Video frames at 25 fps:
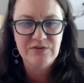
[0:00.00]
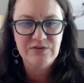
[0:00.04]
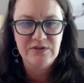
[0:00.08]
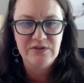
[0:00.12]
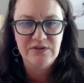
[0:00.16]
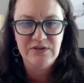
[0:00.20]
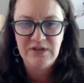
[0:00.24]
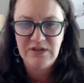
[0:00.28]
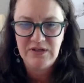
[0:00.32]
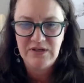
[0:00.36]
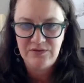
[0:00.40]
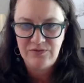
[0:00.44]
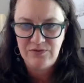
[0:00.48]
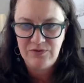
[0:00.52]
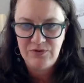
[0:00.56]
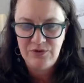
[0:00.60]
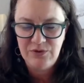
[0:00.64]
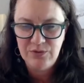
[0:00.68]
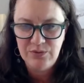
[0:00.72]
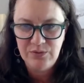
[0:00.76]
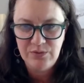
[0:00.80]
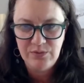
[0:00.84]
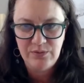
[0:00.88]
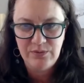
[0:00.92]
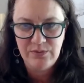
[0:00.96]
And then if
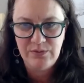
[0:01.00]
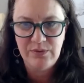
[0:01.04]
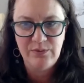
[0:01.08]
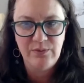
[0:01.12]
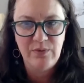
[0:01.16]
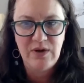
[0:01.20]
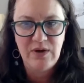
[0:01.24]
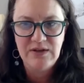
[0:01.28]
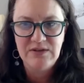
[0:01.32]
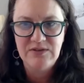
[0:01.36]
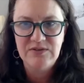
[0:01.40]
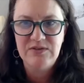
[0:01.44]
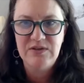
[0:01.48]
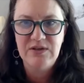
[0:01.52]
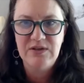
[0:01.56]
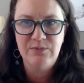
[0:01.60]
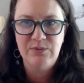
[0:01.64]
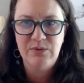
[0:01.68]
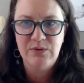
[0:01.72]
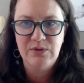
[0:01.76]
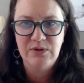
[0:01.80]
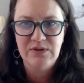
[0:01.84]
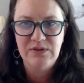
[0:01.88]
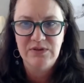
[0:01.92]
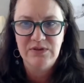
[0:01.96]
you want to say
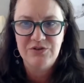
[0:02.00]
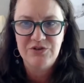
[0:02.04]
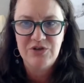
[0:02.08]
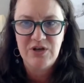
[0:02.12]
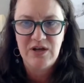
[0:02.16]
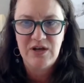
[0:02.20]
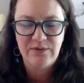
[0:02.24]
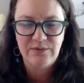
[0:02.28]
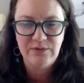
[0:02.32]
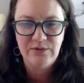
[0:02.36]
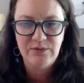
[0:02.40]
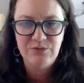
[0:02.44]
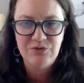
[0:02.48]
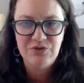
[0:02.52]
more in the chat room,